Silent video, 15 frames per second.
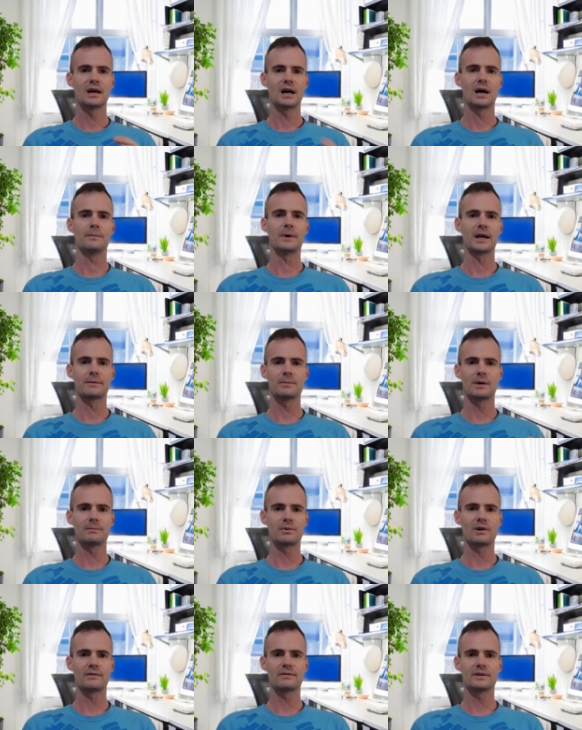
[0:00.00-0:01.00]
I make my
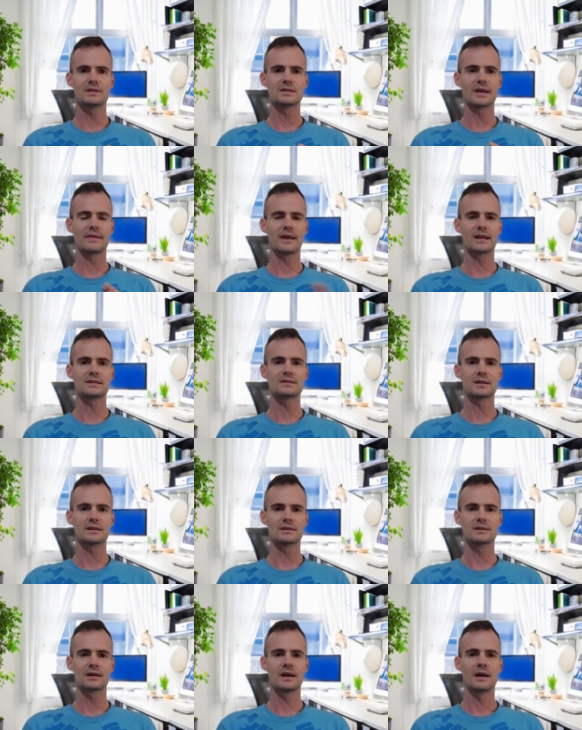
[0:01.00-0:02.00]
profits and that's
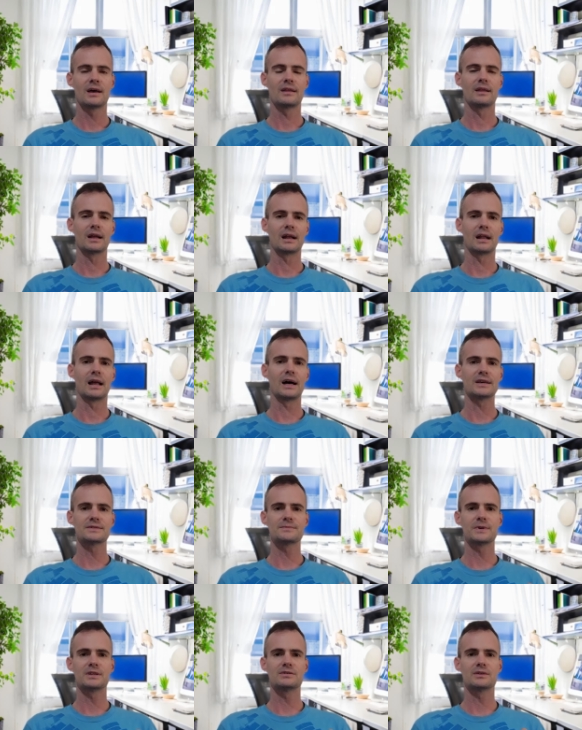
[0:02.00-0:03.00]
it that
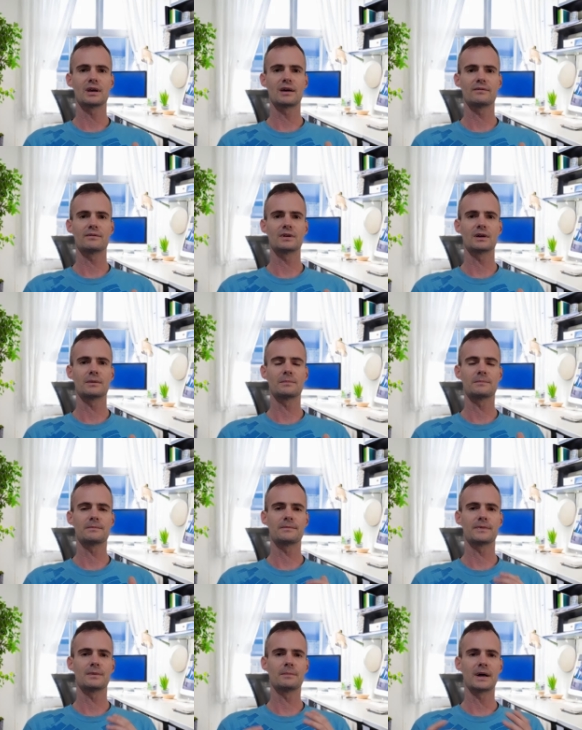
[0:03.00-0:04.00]
allows me to have the
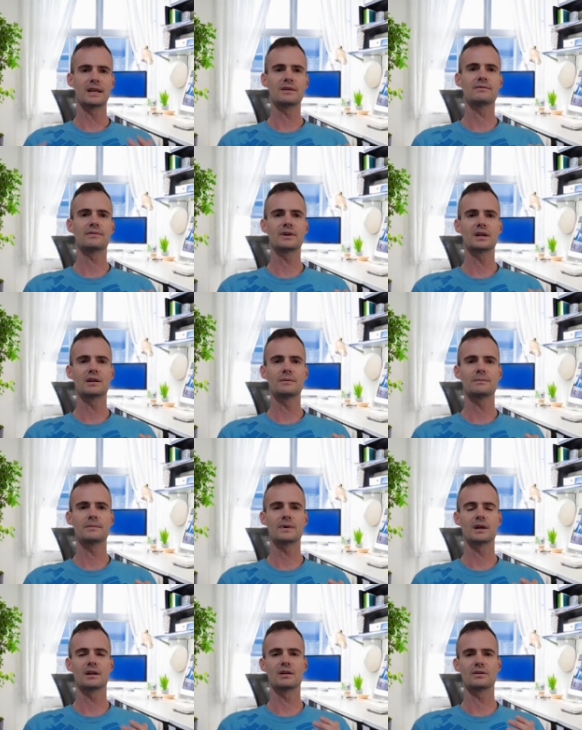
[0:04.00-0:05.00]
the money freedom
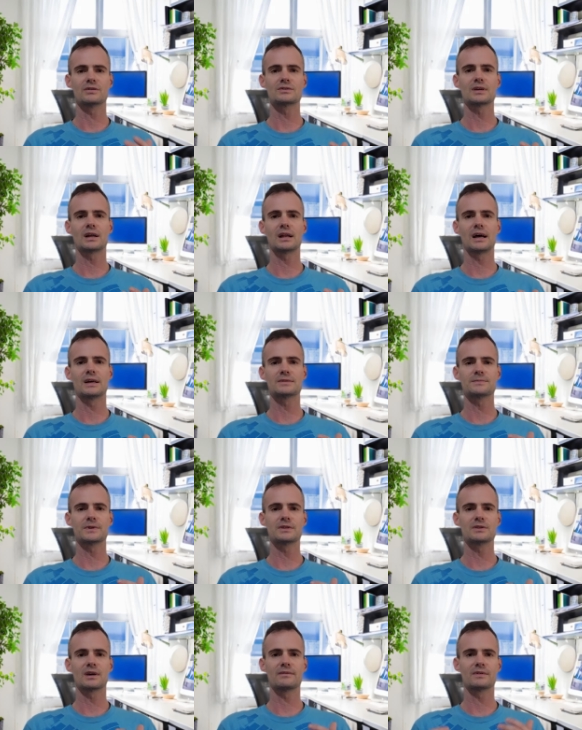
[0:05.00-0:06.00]
and it also allows me
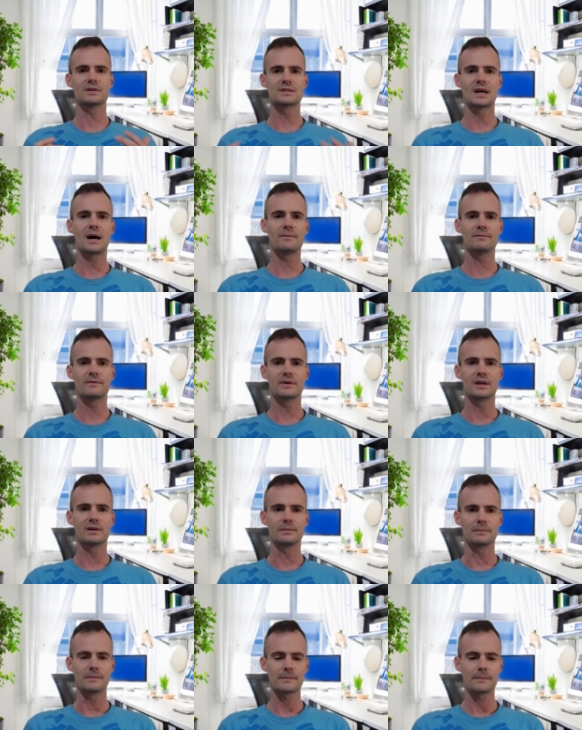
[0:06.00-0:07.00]
to have the time freedom